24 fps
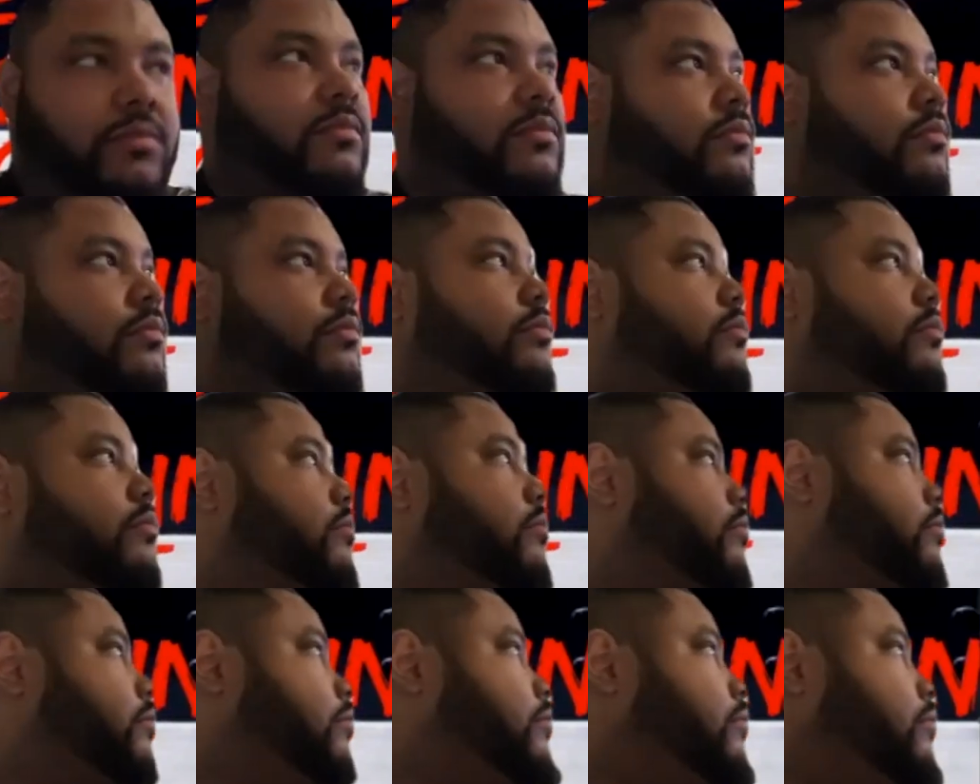in the
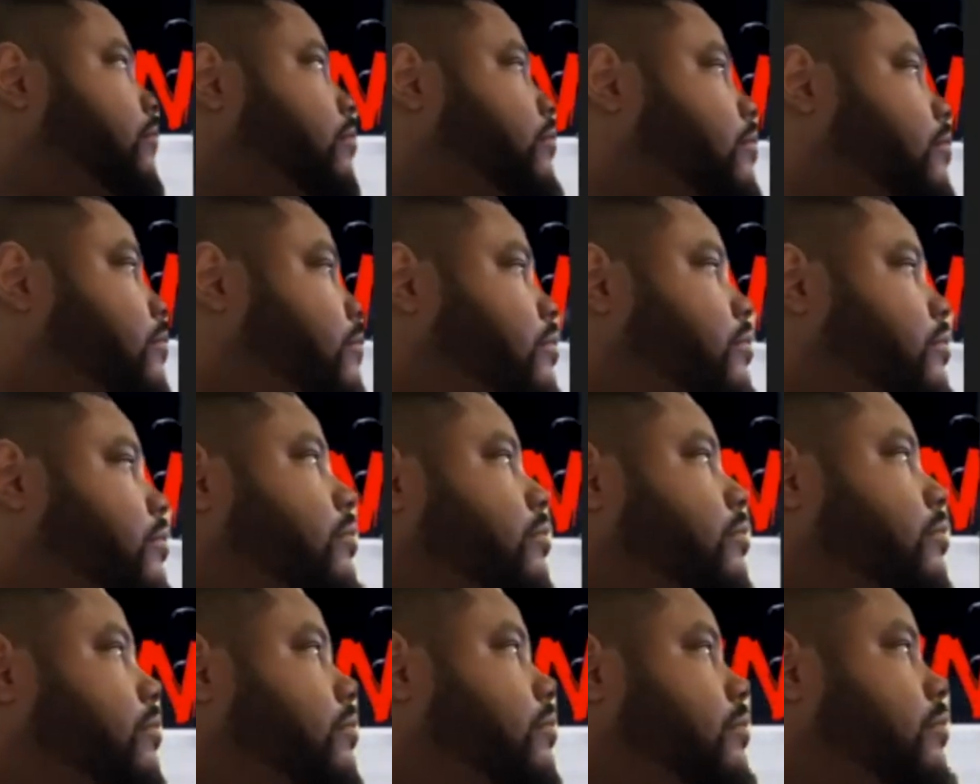dynamic is that
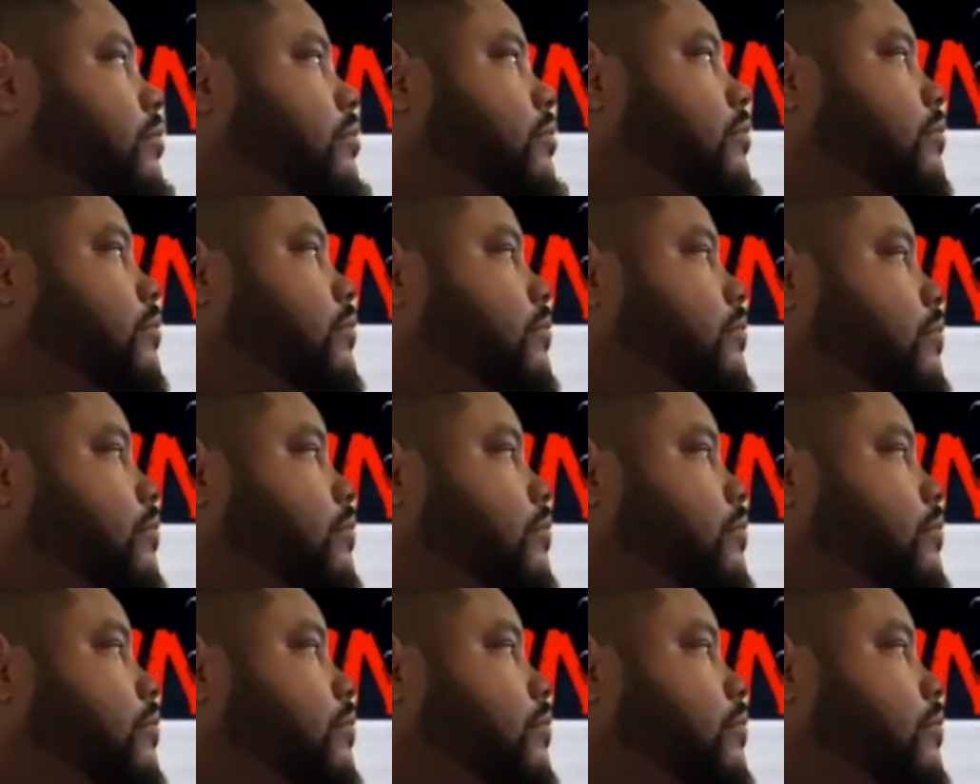WWE, the belt